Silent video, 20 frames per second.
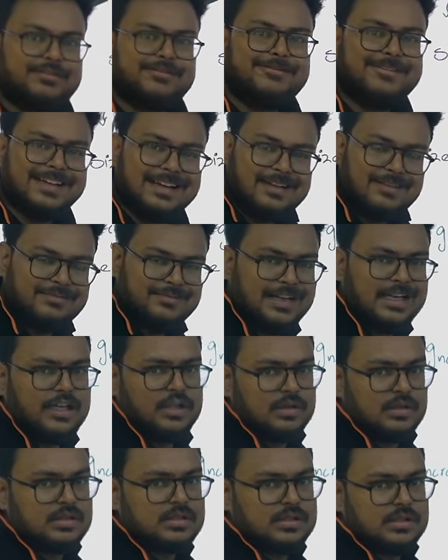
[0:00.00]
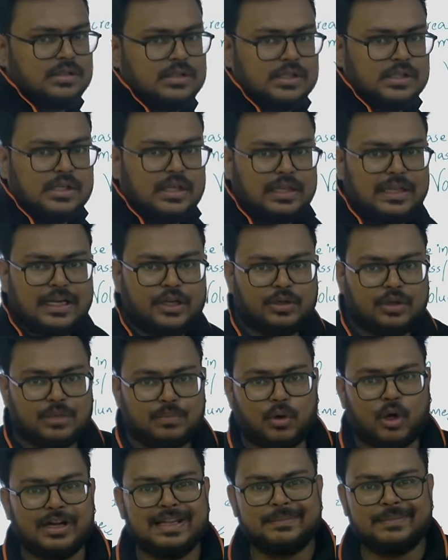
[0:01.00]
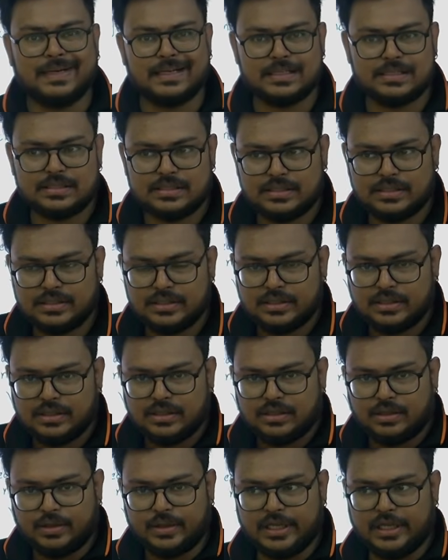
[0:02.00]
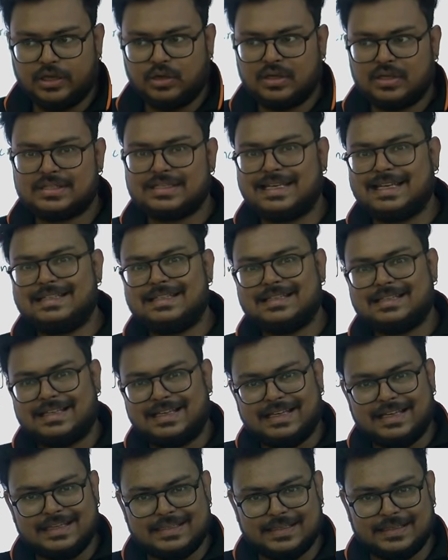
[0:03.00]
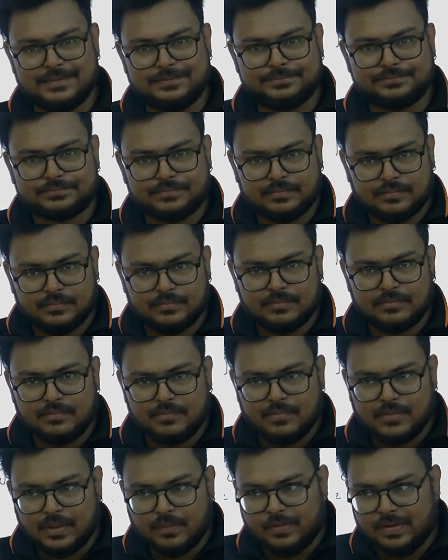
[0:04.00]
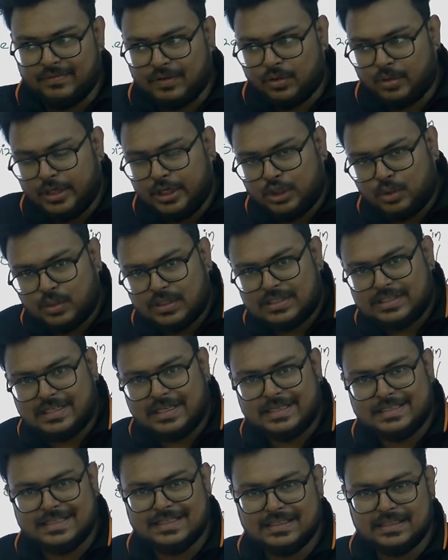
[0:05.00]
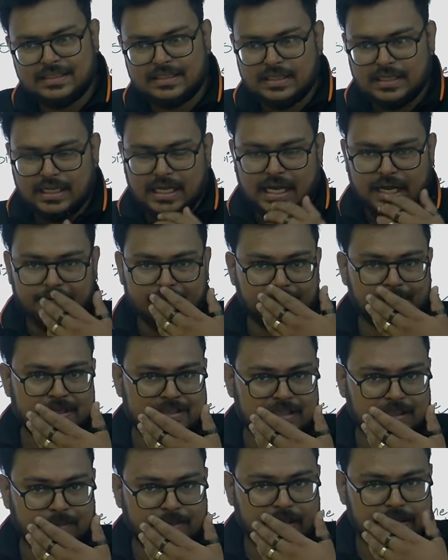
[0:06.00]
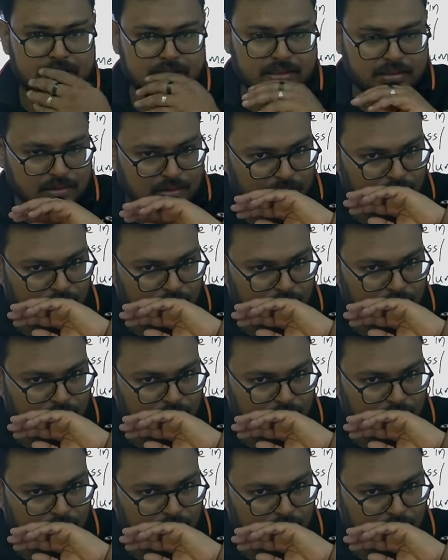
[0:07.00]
felt also that your body mass, okay, your size is increasing. When we are going towards aging, our muscle mass,